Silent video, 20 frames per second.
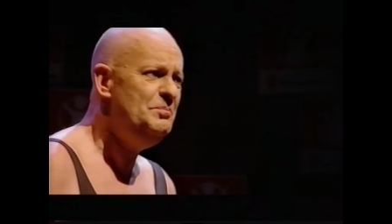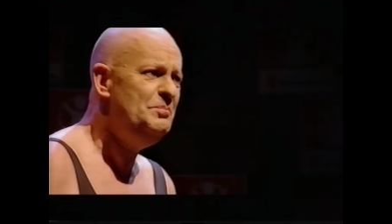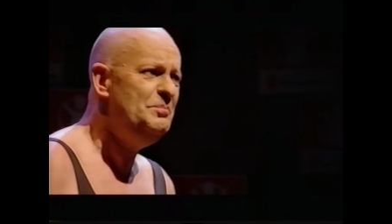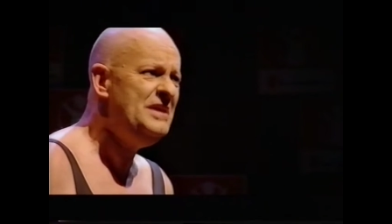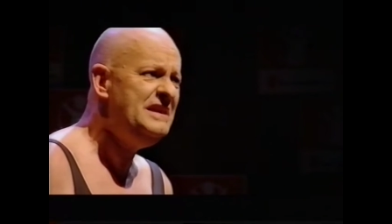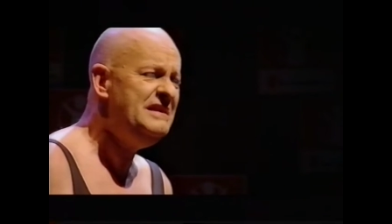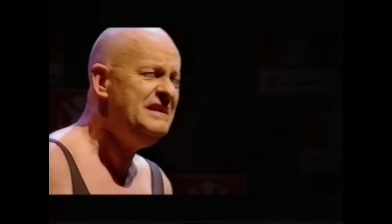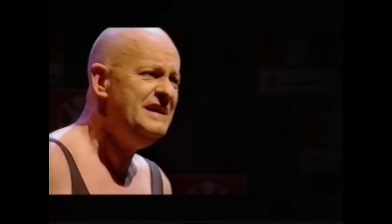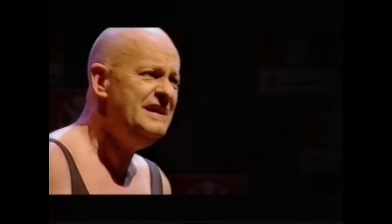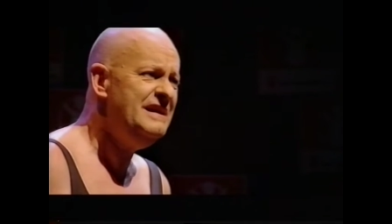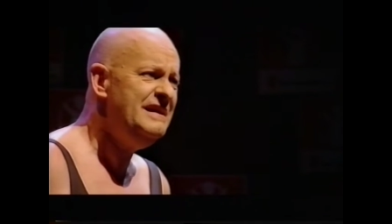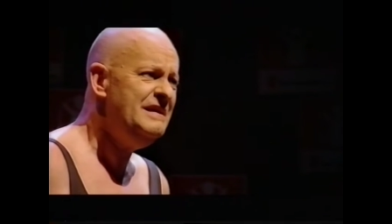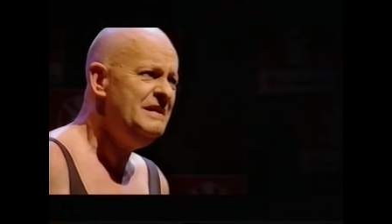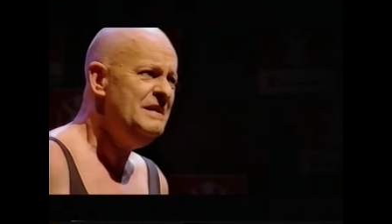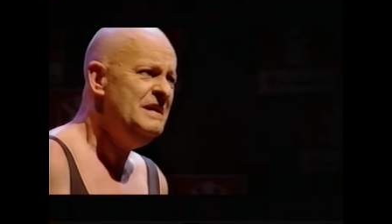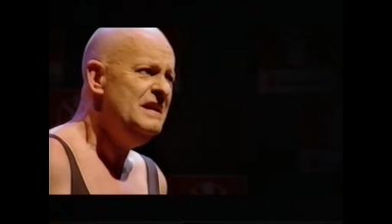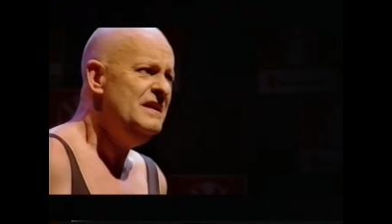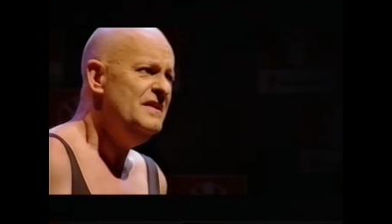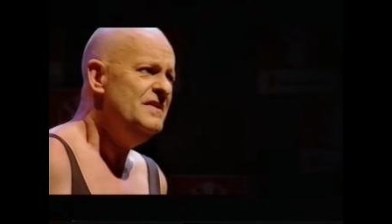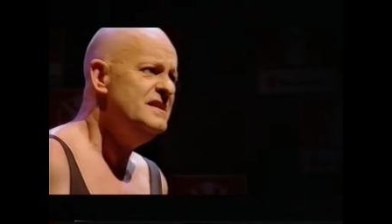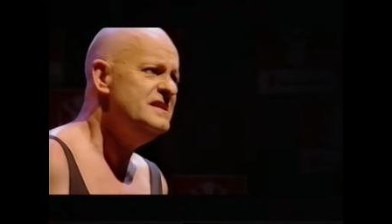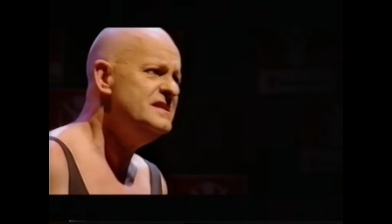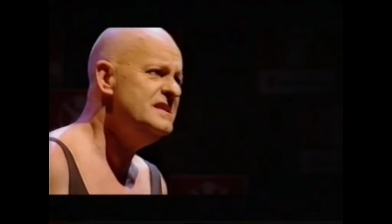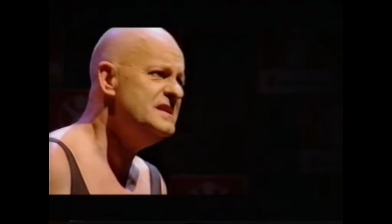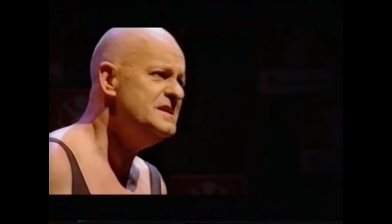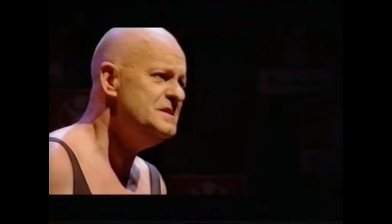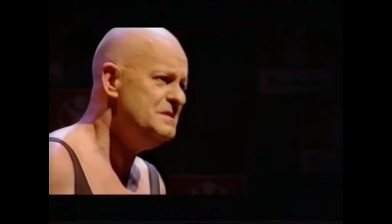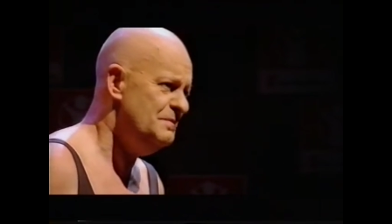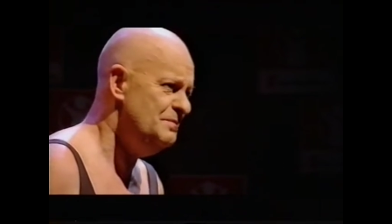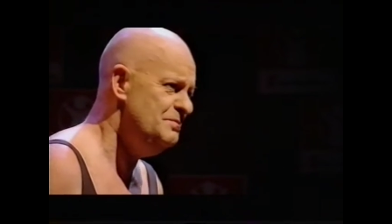Peter, this
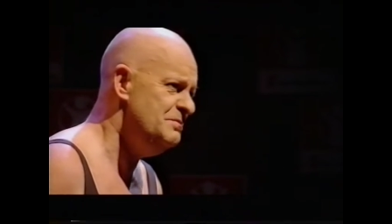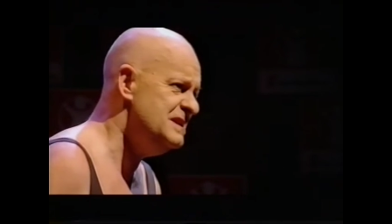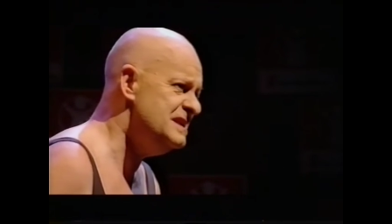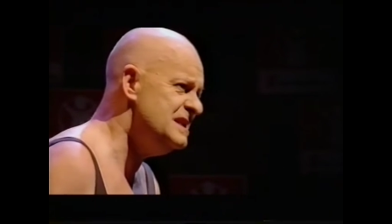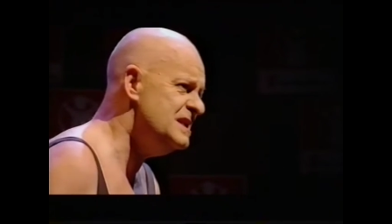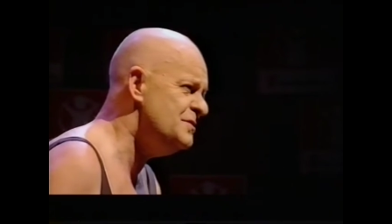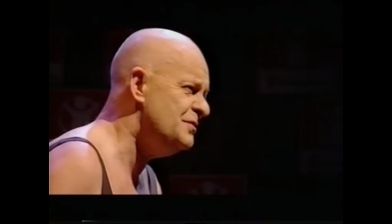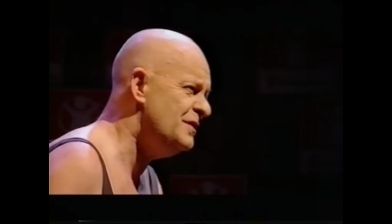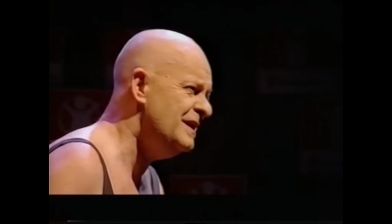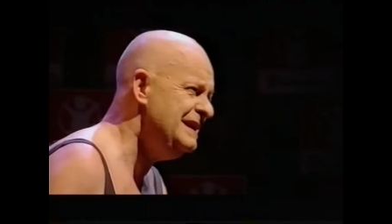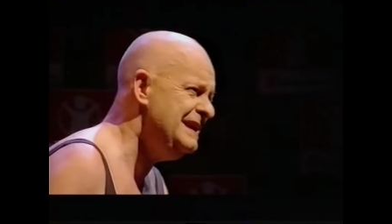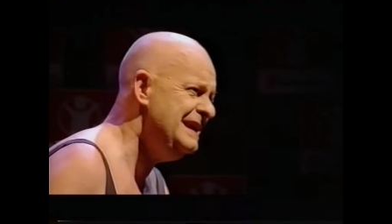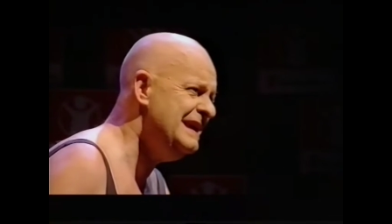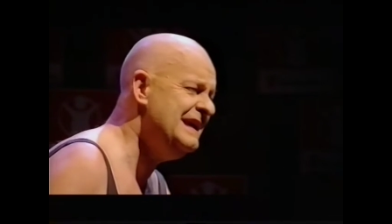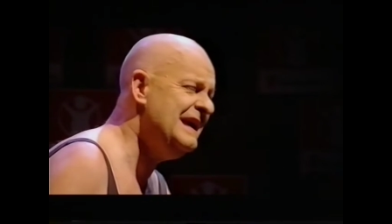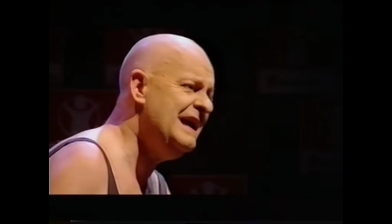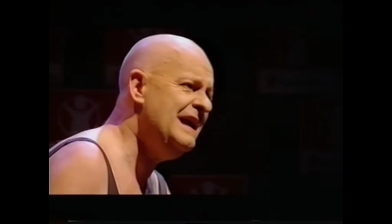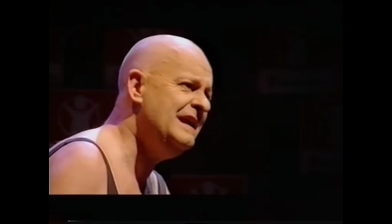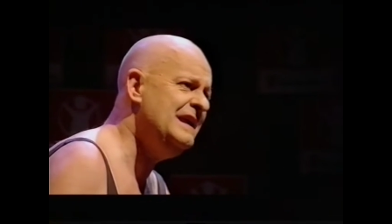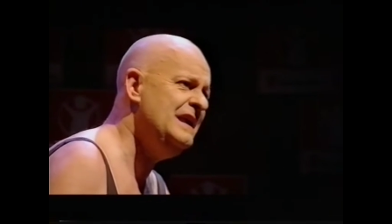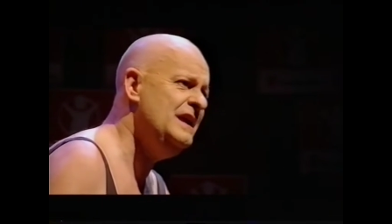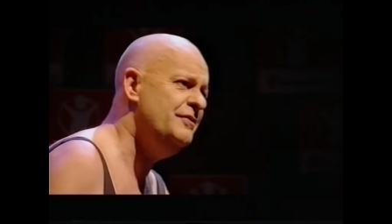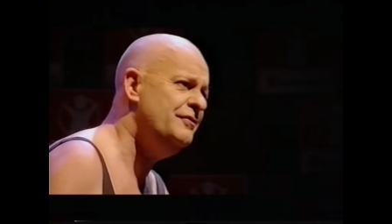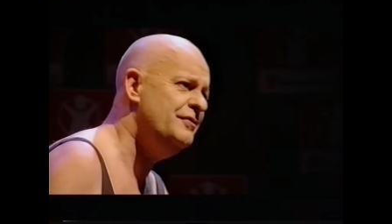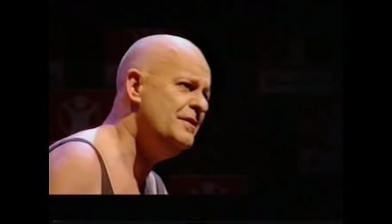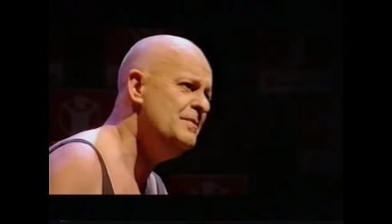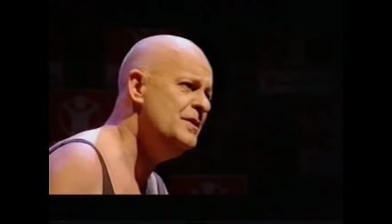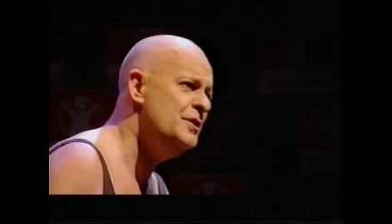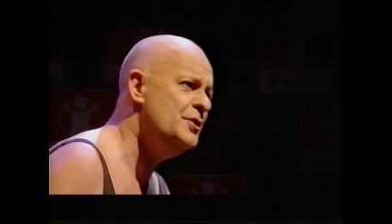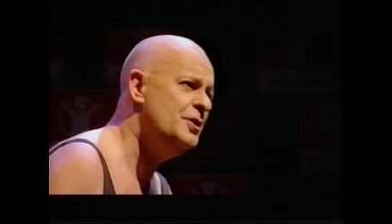is Mrs. van Niekerk here
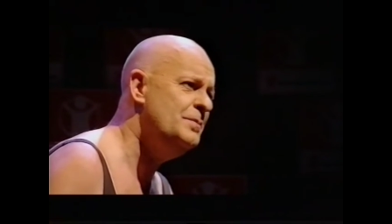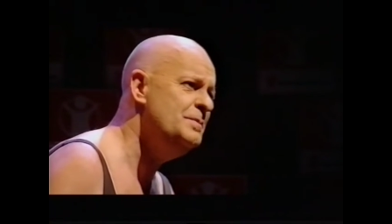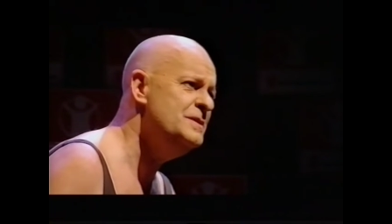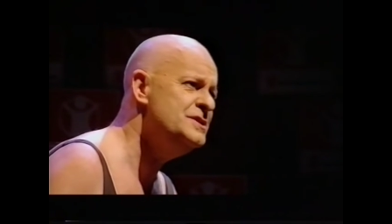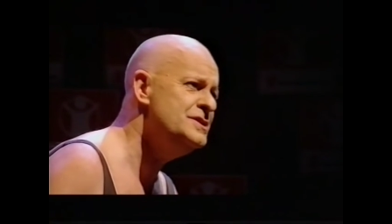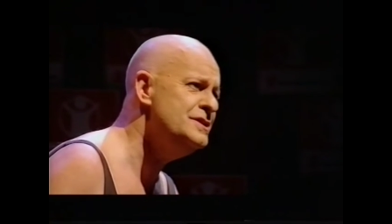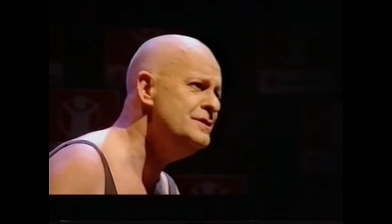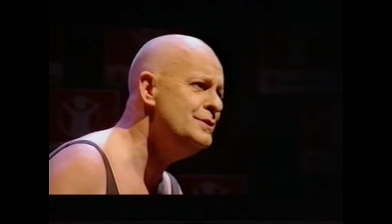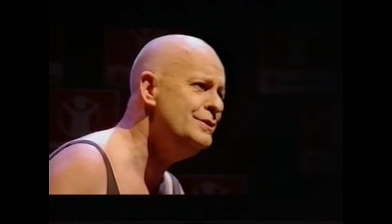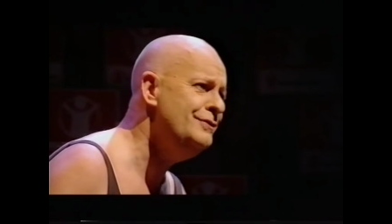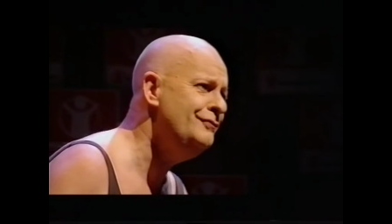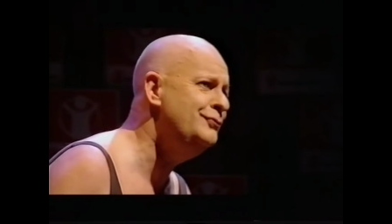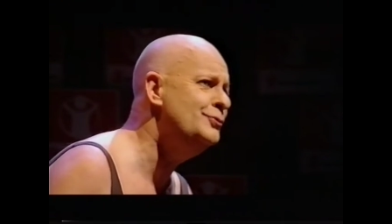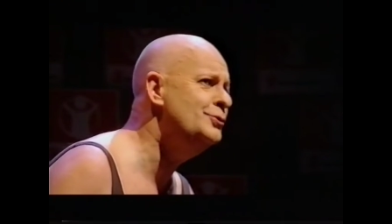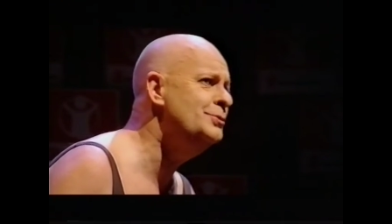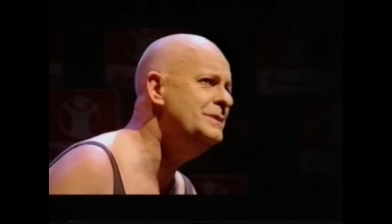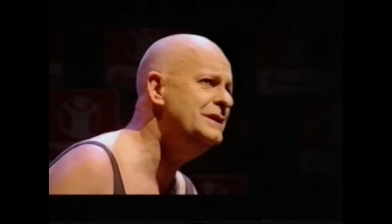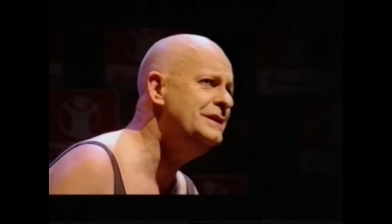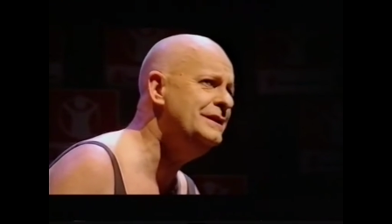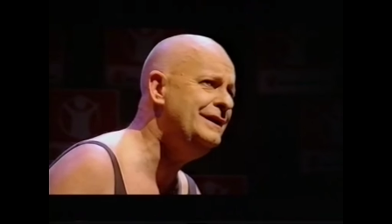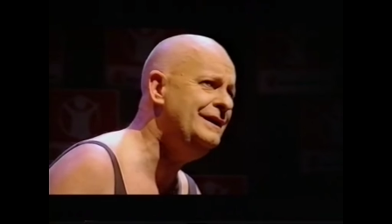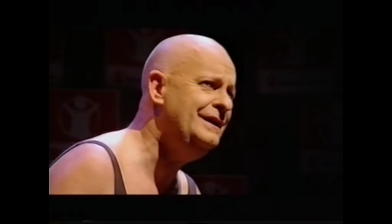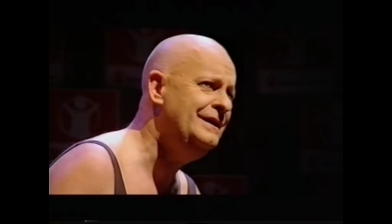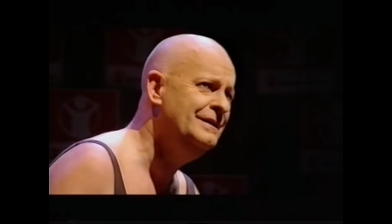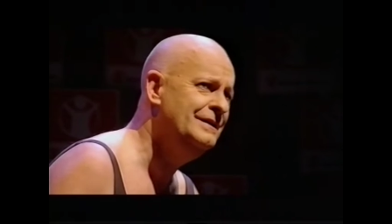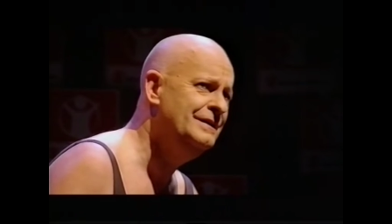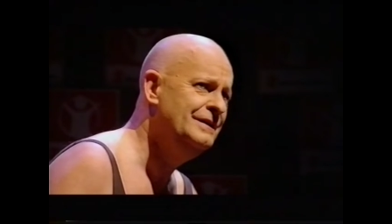from the Robertson Reformatory.